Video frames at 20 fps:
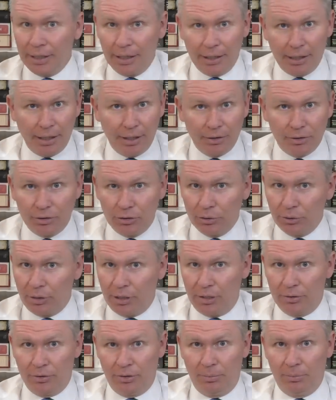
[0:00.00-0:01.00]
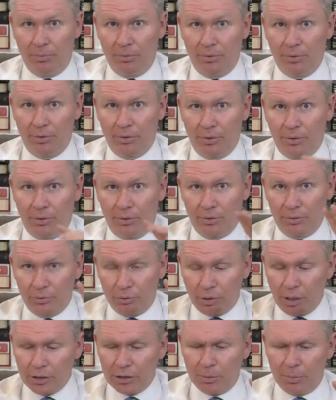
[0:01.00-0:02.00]
against Judaism.
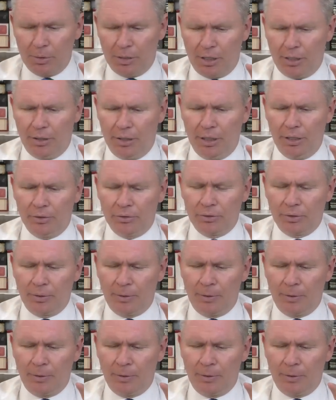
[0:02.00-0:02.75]
Trust me on this.